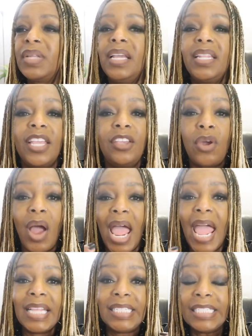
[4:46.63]
And then, you know, I
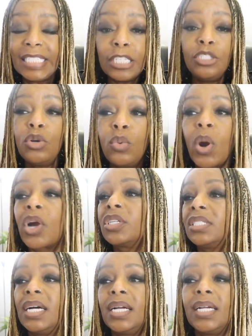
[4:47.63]
had the dental
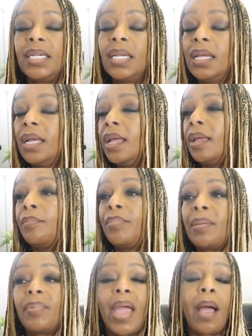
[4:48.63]
work done.
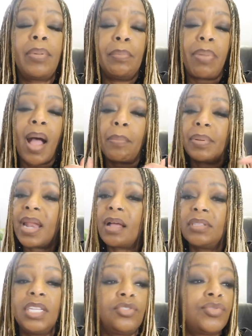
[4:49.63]
Baby, I be popping
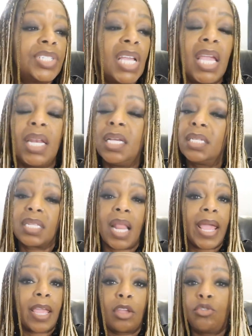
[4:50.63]
out these retainers
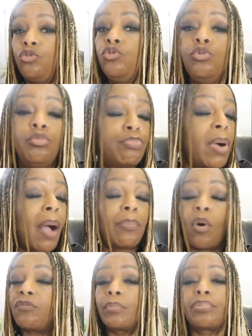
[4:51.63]
like you pop
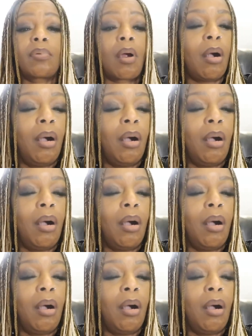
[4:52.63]
off a bra.